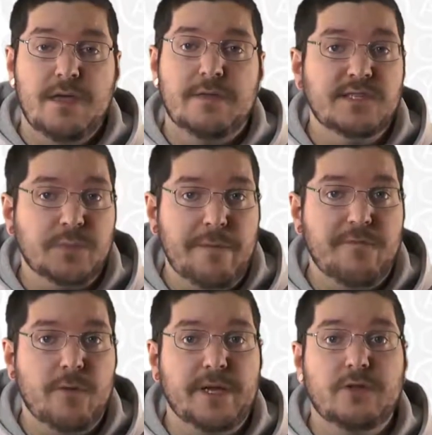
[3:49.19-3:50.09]
This web
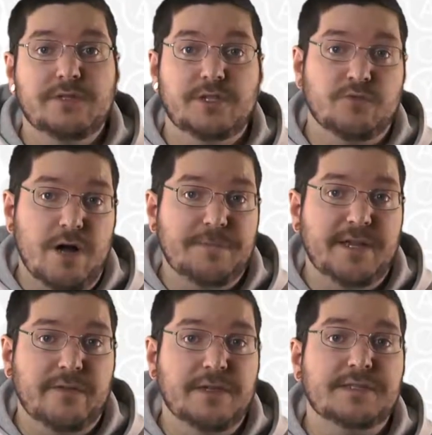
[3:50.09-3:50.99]
form includes a
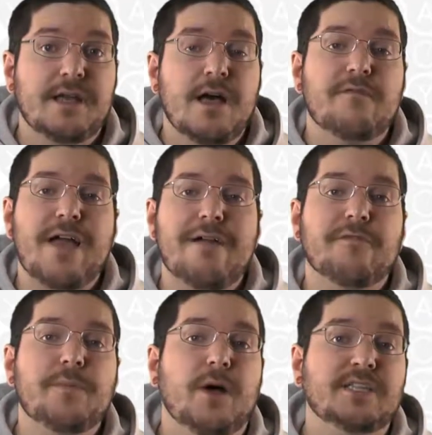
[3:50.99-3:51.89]
drop-down list of
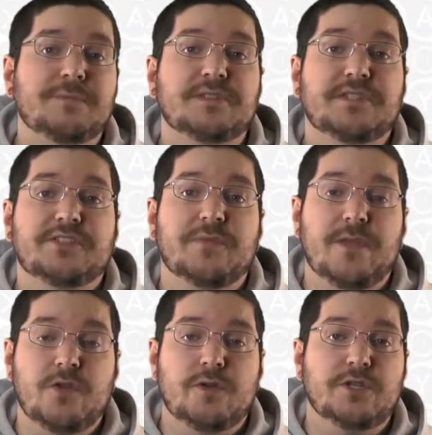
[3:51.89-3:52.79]
every possible system
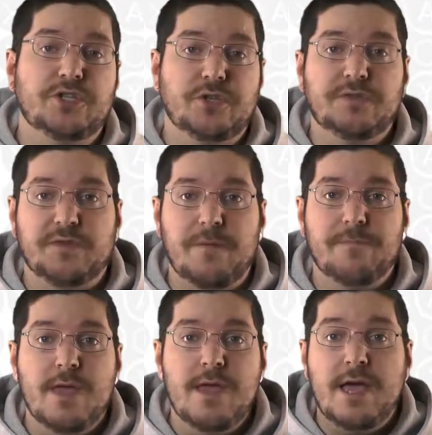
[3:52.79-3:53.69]
that you can choose from,
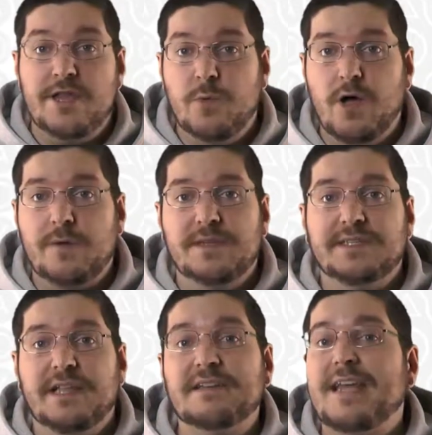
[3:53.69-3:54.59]
and you're welcome to
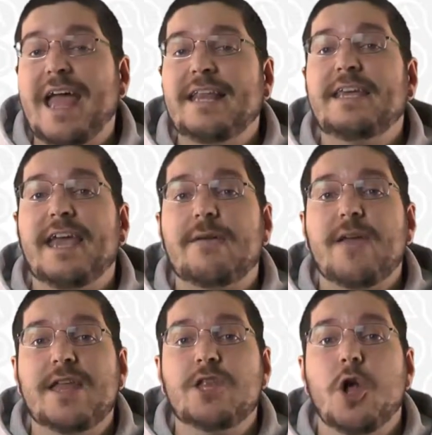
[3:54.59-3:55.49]
select any game
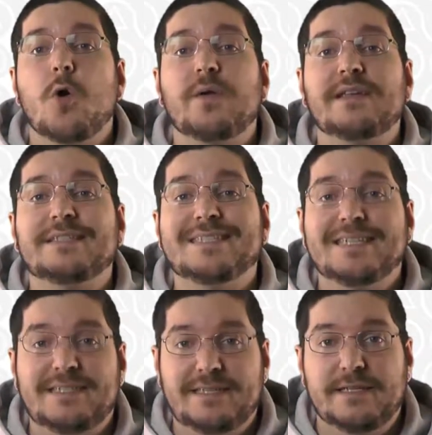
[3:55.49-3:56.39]
in known
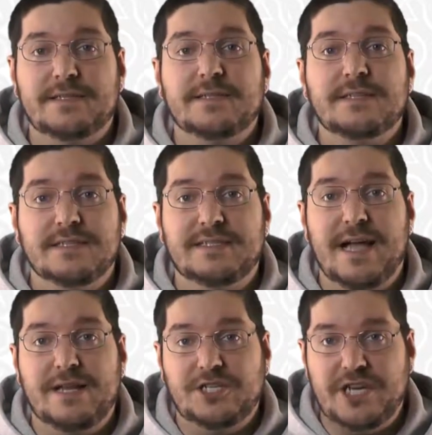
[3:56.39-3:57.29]
existence to
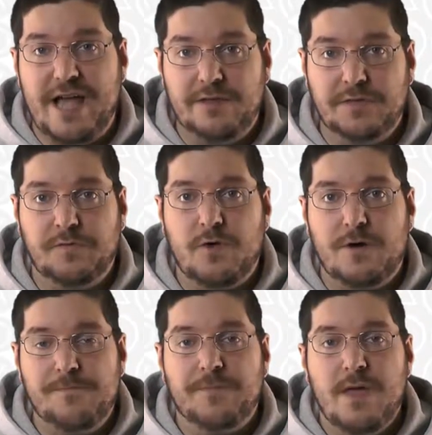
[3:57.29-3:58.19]
design a challenge for.